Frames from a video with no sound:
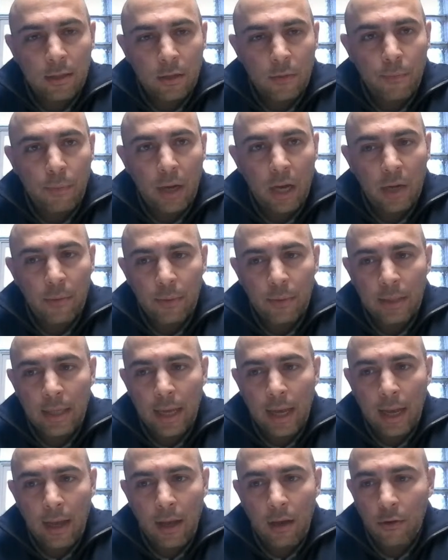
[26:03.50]
the bottom of the
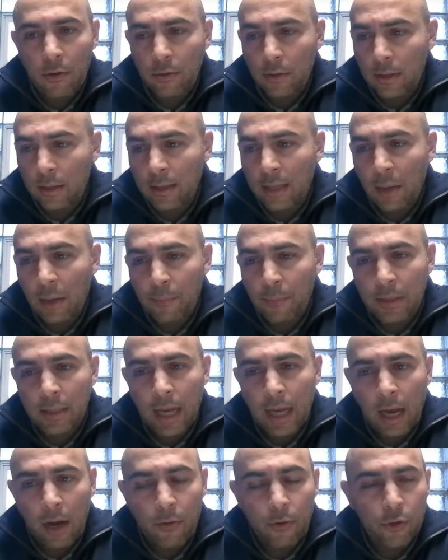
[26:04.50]
or the top of the
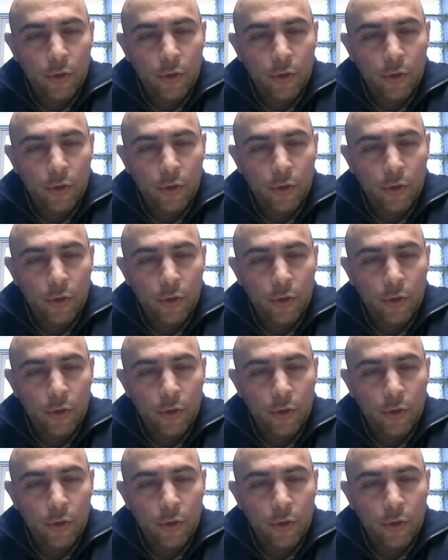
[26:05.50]
hour,